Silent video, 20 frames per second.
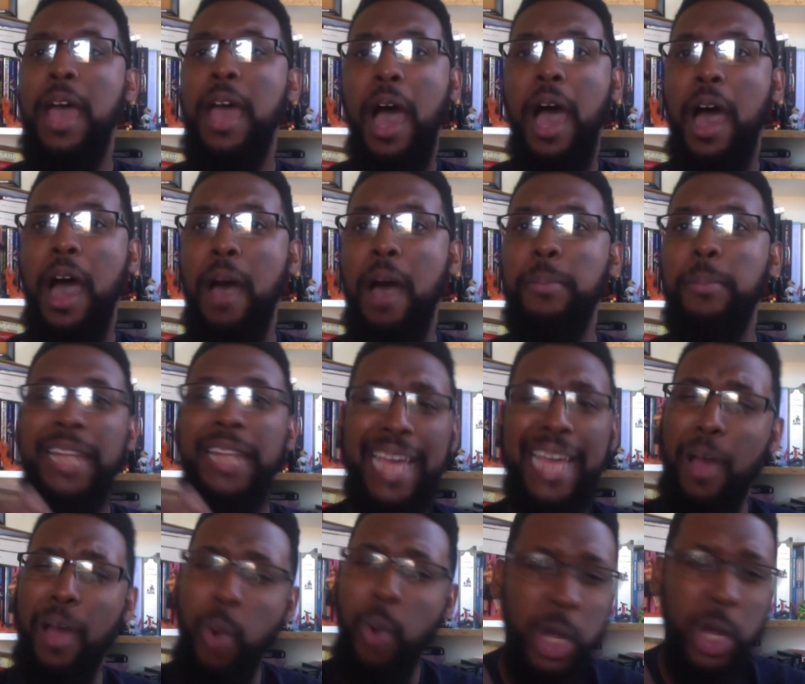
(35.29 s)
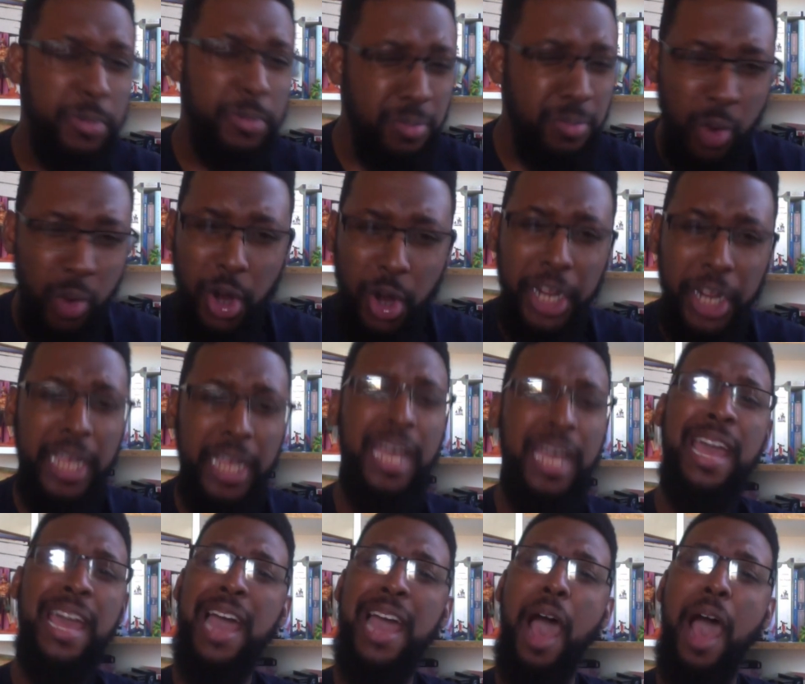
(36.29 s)
But like, I woke up this morning.
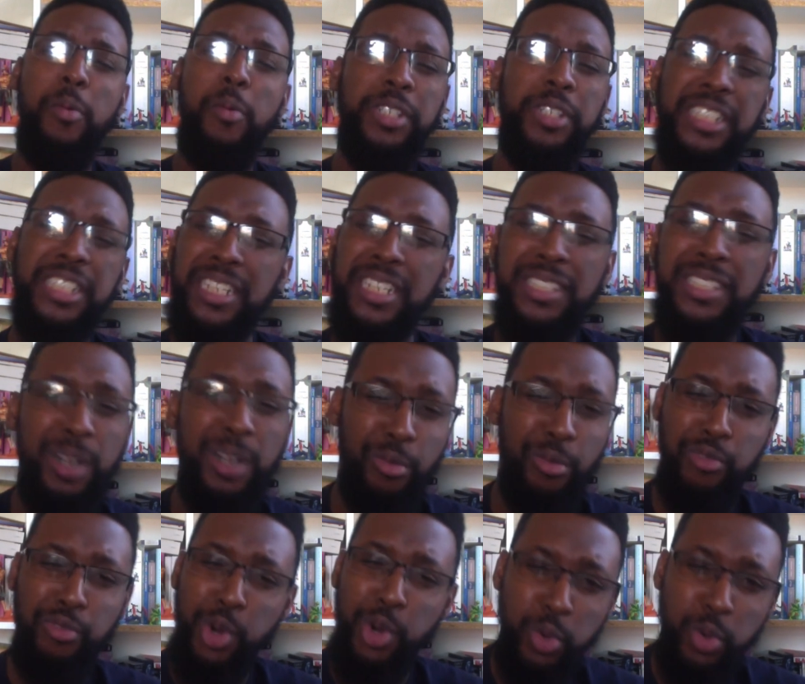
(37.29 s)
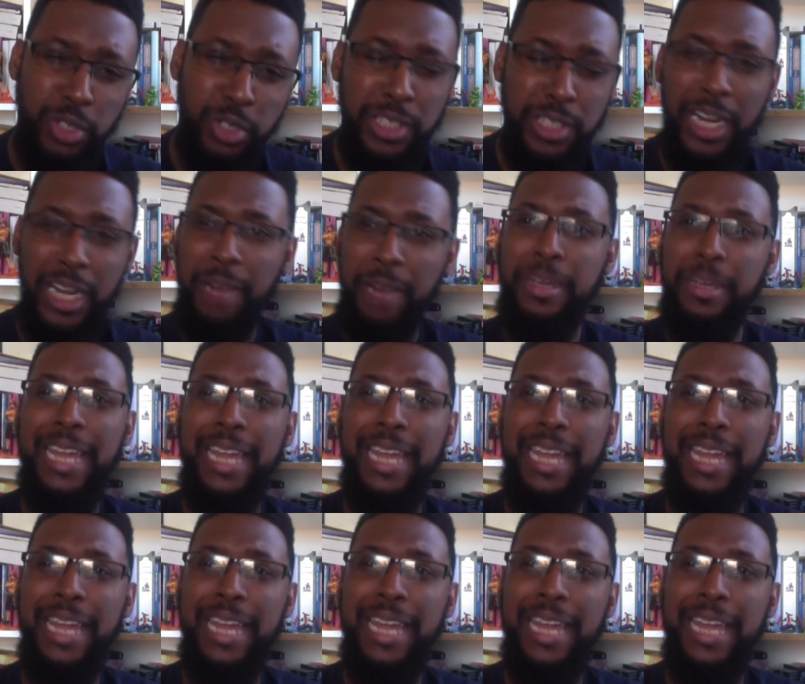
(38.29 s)
I was listening to The Roots. You know what I mean?